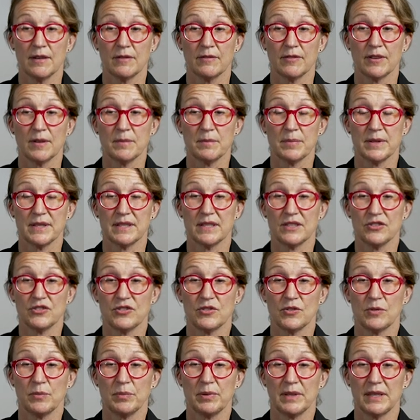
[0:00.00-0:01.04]
from
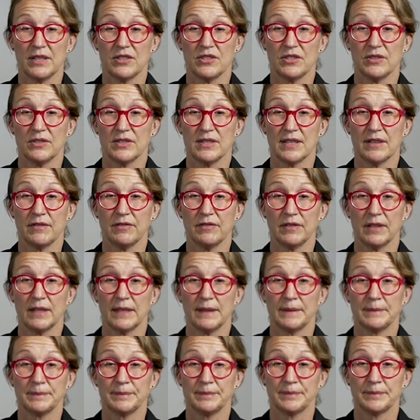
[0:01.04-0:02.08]
positional
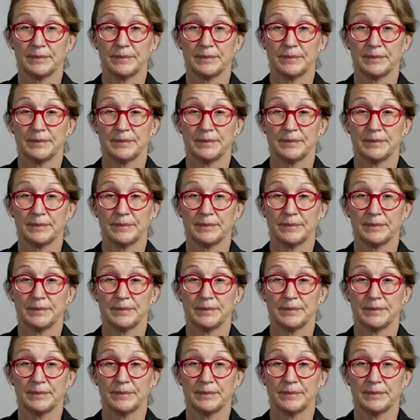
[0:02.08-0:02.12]
plagiocephaly.